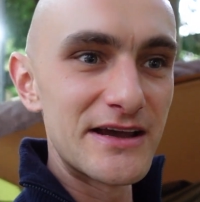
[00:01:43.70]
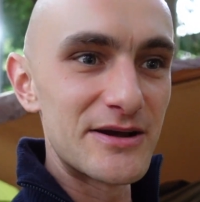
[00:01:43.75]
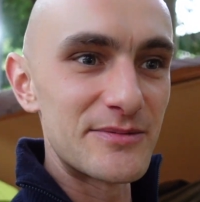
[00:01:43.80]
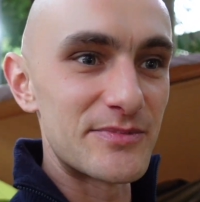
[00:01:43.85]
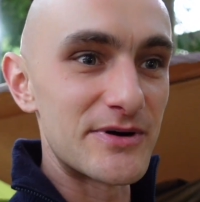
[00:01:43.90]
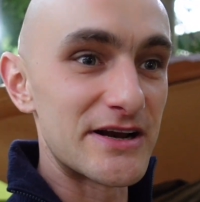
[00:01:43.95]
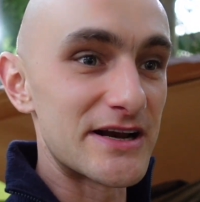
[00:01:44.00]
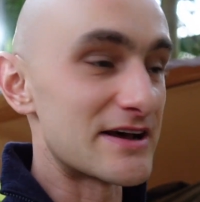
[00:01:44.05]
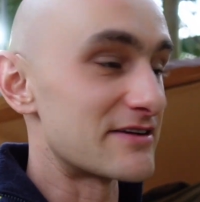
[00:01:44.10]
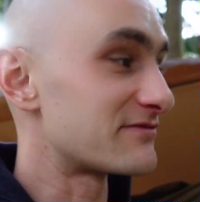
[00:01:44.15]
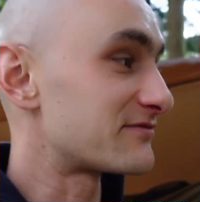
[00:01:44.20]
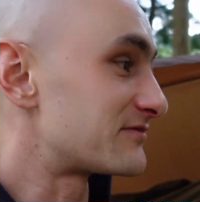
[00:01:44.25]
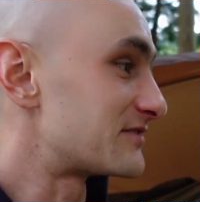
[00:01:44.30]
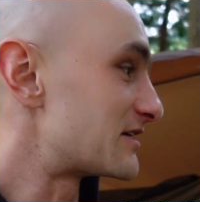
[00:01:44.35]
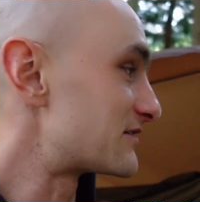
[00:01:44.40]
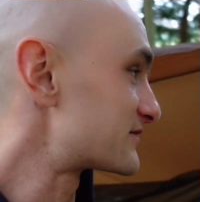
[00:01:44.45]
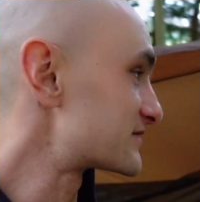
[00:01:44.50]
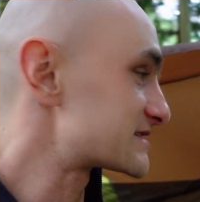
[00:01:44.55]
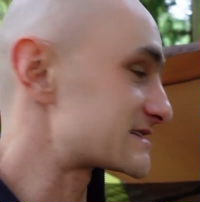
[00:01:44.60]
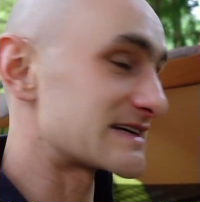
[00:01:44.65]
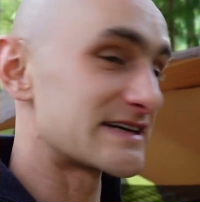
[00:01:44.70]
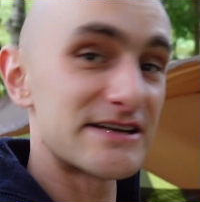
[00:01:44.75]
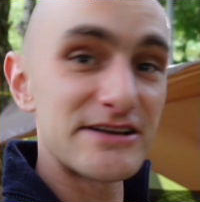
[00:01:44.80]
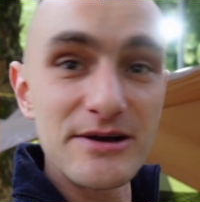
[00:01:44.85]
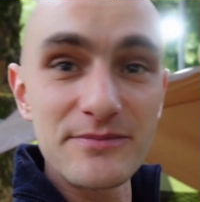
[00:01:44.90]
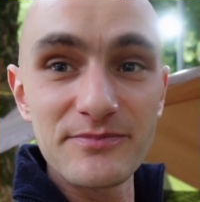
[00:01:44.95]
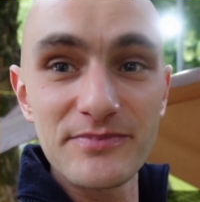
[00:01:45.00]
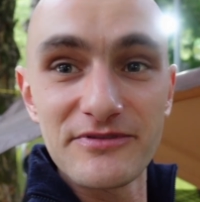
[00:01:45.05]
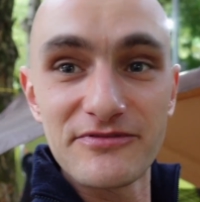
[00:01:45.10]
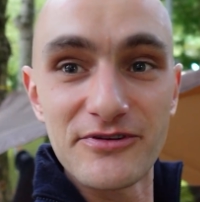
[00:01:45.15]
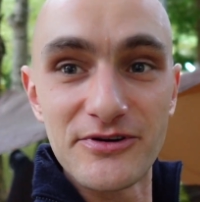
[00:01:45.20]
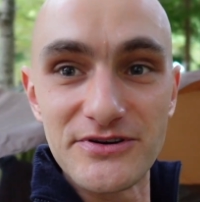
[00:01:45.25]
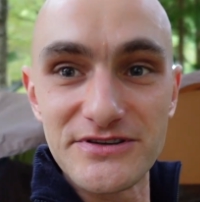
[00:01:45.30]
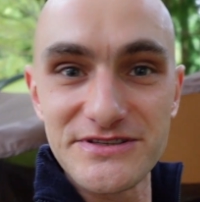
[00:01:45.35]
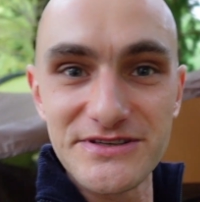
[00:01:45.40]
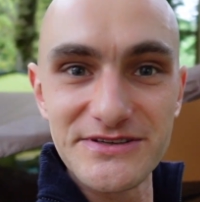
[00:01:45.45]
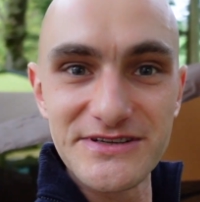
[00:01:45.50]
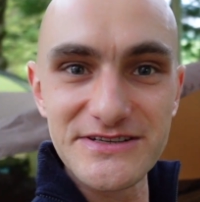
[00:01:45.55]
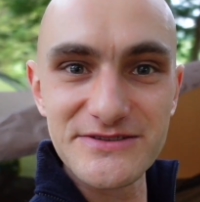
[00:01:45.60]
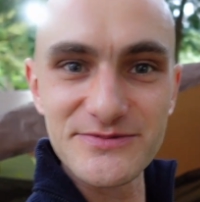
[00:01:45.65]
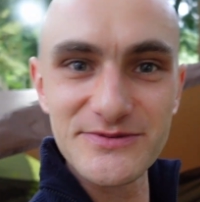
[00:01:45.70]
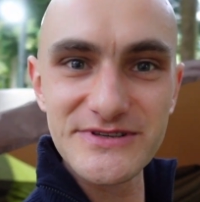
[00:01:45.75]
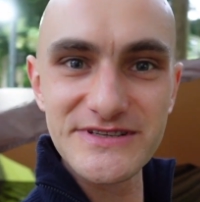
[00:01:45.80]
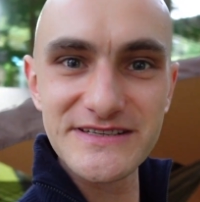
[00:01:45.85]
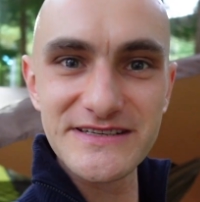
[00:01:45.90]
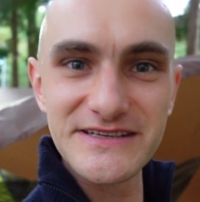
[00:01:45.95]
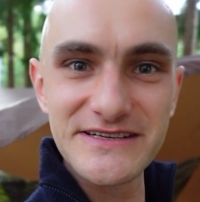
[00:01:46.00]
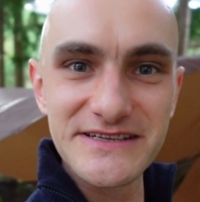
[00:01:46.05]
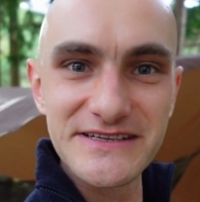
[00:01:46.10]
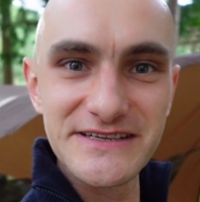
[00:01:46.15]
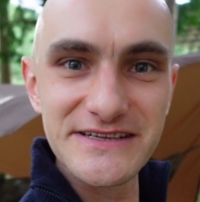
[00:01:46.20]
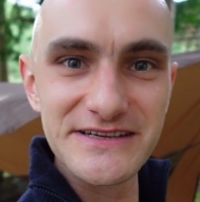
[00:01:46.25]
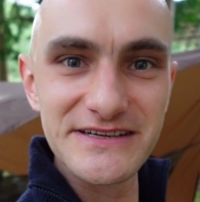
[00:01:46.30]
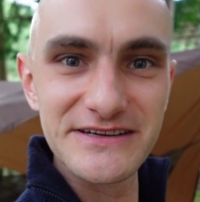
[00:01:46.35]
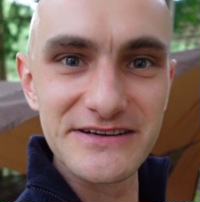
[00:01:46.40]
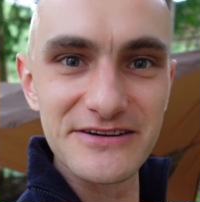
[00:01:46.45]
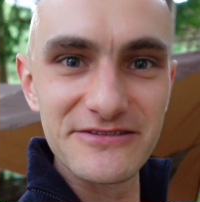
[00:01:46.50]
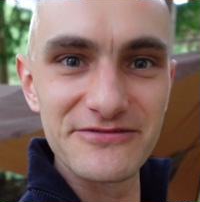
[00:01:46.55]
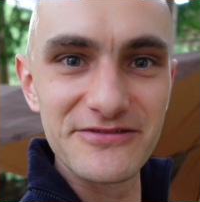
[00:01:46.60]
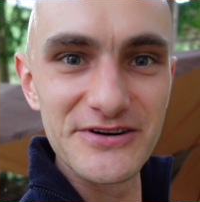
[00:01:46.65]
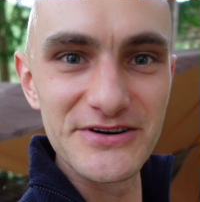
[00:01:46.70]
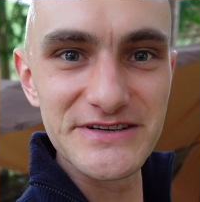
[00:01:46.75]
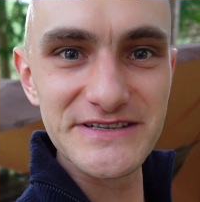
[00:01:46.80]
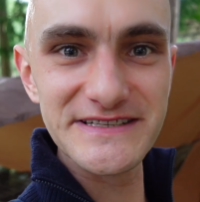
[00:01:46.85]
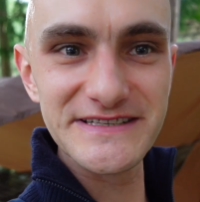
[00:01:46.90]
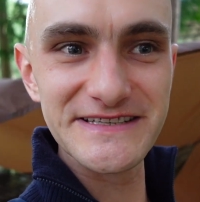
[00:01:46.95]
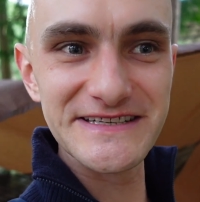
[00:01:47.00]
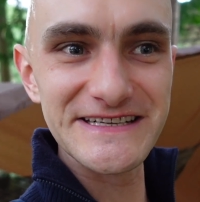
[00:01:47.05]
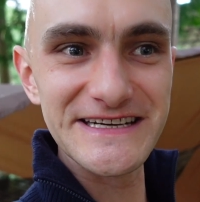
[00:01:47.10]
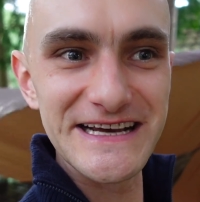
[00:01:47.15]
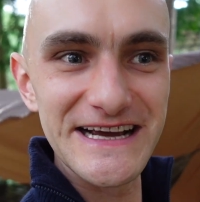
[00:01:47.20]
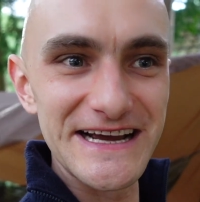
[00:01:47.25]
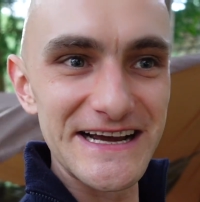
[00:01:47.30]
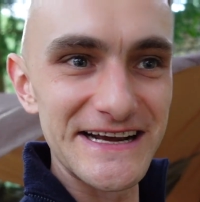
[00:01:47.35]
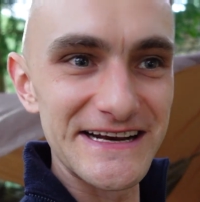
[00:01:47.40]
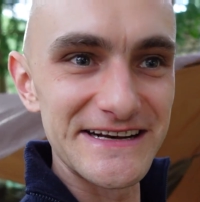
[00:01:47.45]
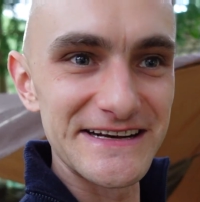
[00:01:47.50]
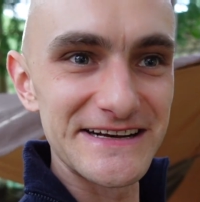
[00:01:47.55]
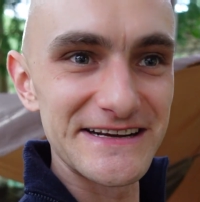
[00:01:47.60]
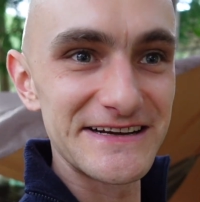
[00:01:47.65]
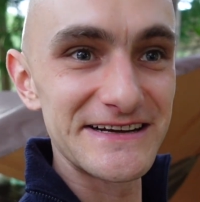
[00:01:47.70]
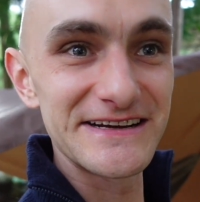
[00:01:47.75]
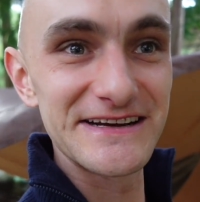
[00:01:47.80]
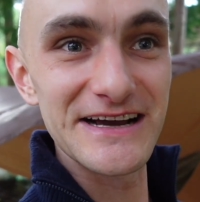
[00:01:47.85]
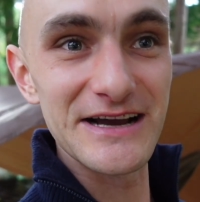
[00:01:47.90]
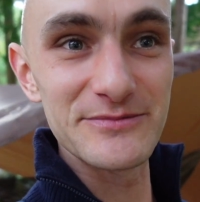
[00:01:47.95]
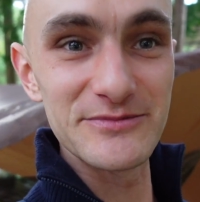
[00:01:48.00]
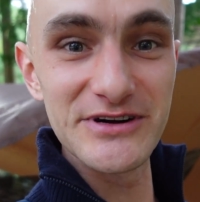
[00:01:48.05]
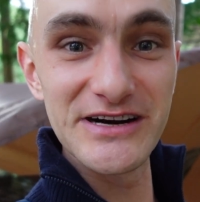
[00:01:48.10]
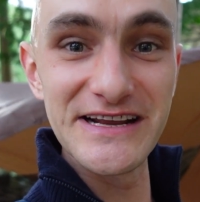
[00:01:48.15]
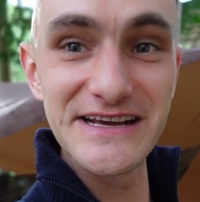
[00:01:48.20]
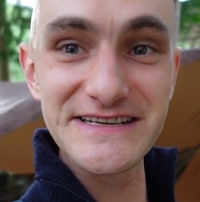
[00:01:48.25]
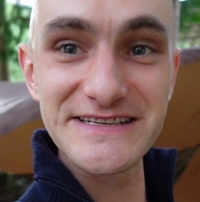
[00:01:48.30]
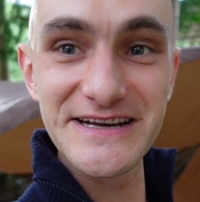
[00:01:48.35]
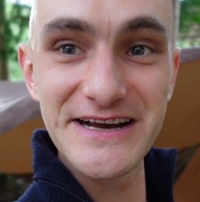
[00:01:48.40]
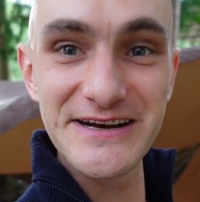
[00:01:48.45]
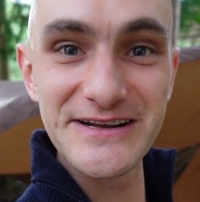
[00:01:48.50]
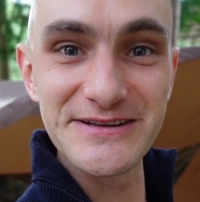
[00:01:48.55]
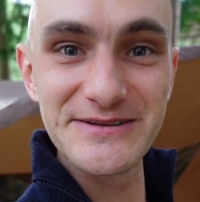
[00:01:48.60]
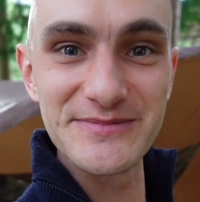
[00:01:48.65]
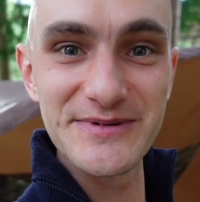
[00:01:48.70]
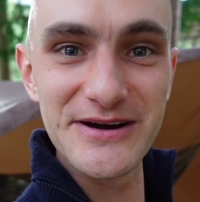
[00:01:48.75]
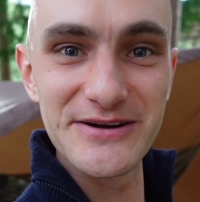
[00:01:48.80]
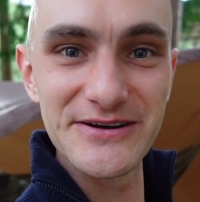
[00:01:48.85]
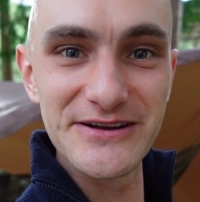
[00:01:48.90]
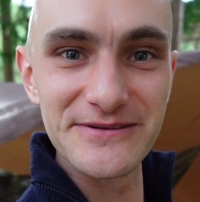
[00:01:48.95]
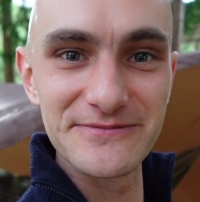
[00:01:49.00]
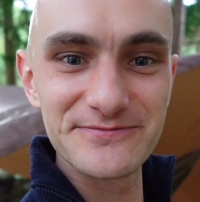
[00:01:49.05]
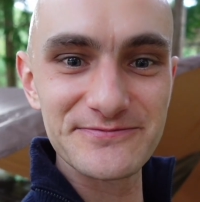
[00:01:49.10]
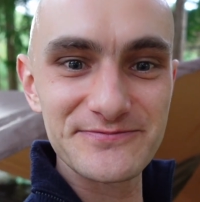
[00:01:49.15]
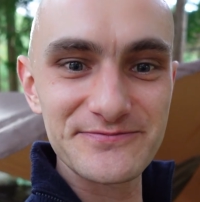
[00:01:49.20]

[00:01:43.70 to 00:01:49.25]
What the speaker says: but I've never set it up before, so this was a first, and I'm really excited about it.